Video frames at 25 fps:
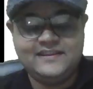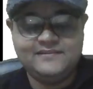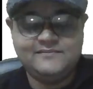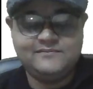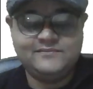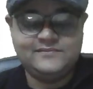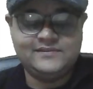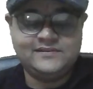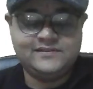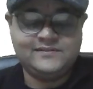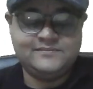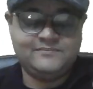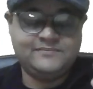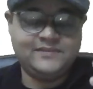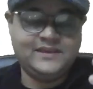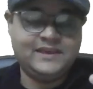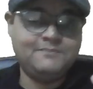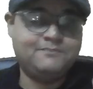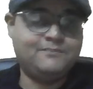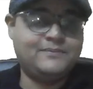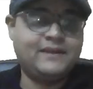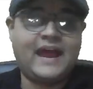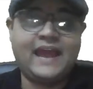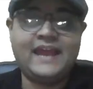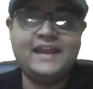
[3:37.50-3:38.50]
will
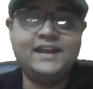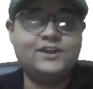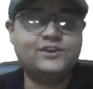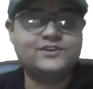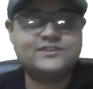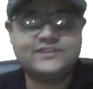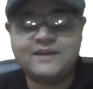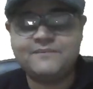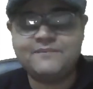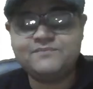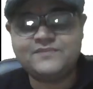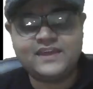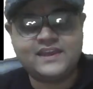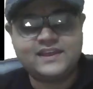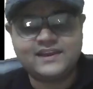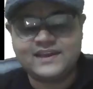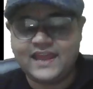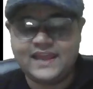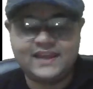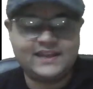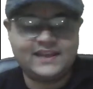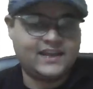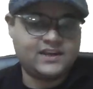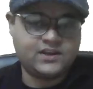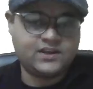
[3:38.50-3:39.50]
be bright or something
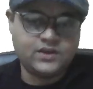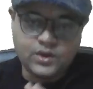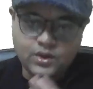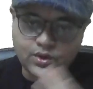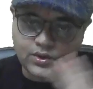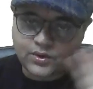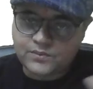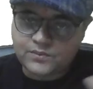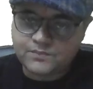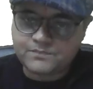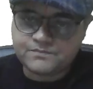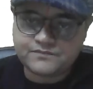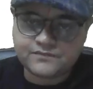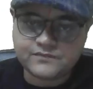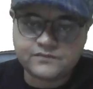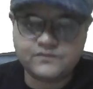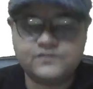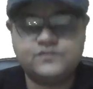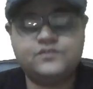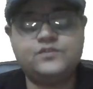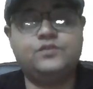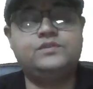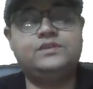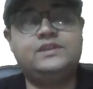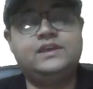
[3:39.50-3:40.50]
like that. No.
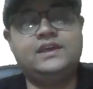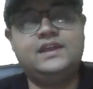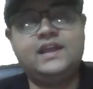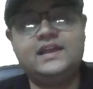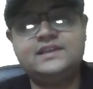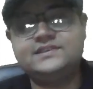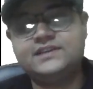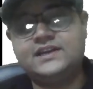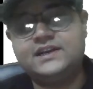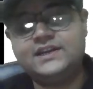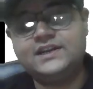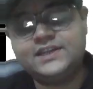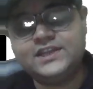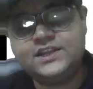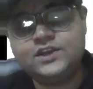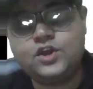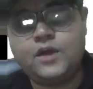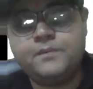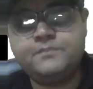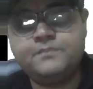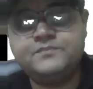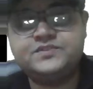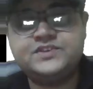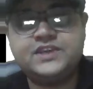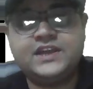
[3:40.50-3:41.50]
So there are certain
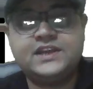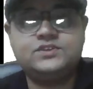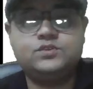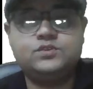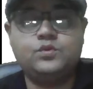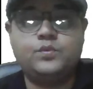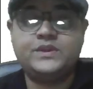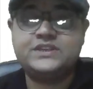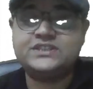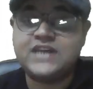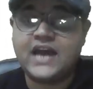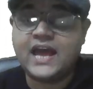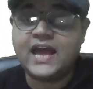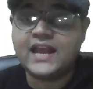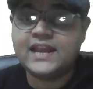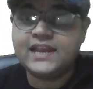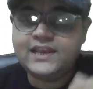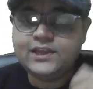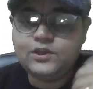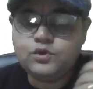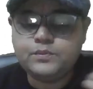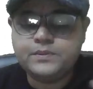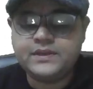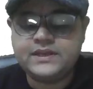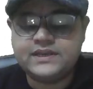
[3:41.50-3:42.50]
objects which are
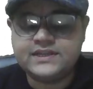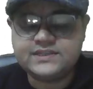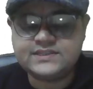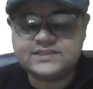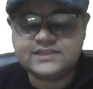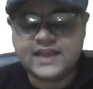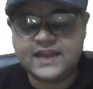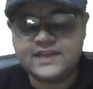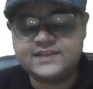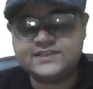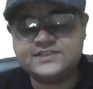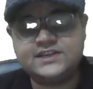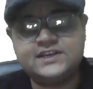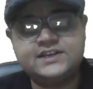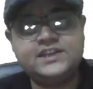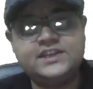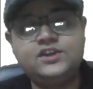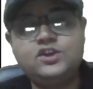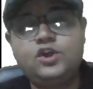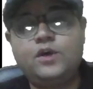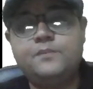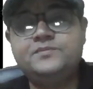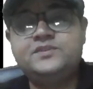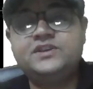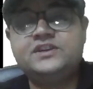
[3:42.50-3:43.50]
luminous and
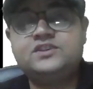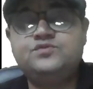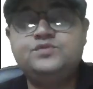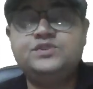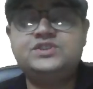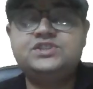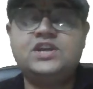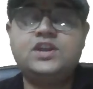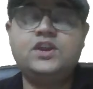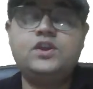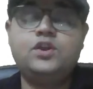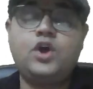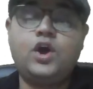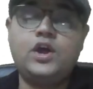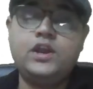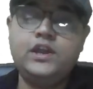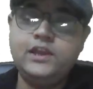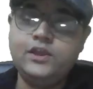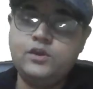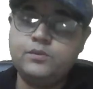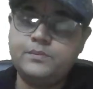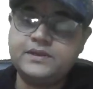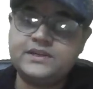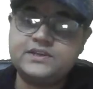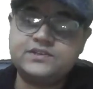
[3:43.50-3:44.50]
certain objects which are
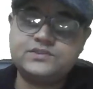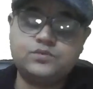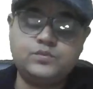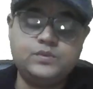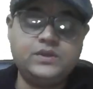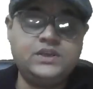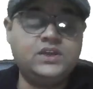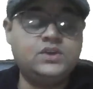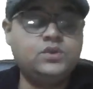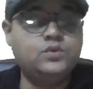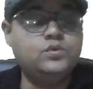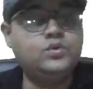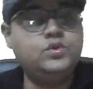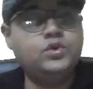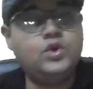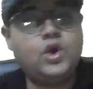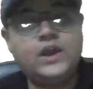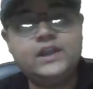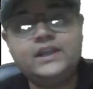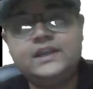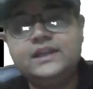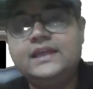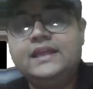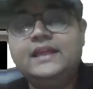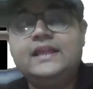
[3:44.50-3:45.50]
non-luminous. We do
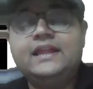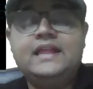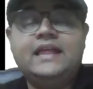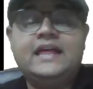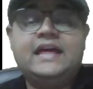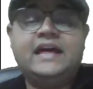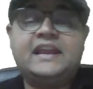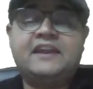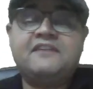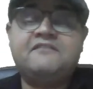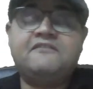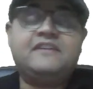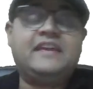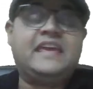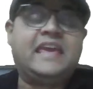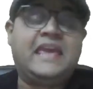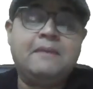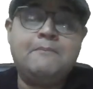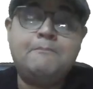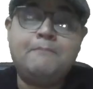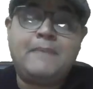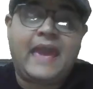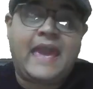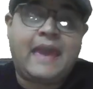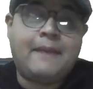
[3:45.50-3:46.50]
not
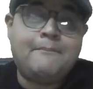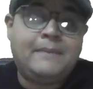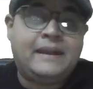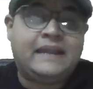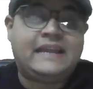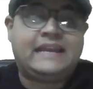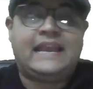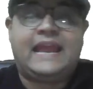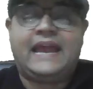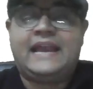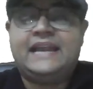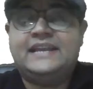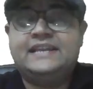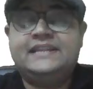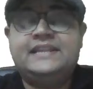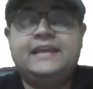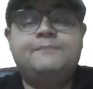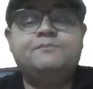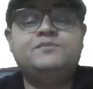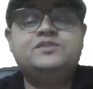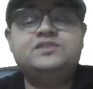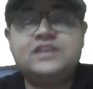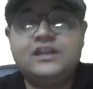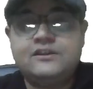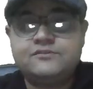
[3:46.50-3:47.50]
emit light
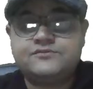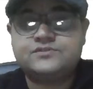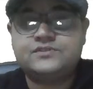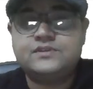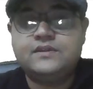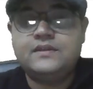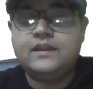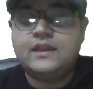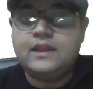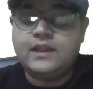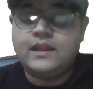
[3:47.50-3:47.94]
themselves,